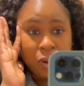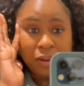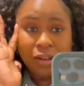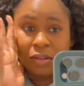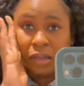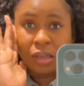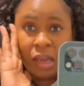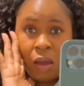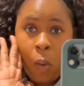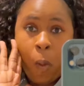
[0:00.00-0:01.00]
right now.
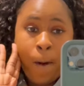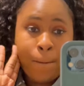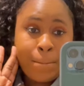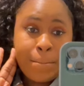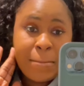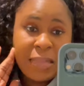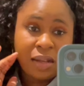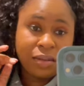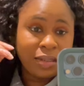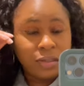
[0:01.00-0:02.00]
Like,
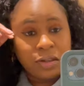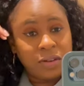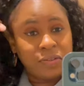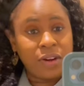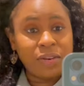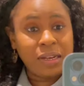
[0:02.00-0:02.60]
it's not very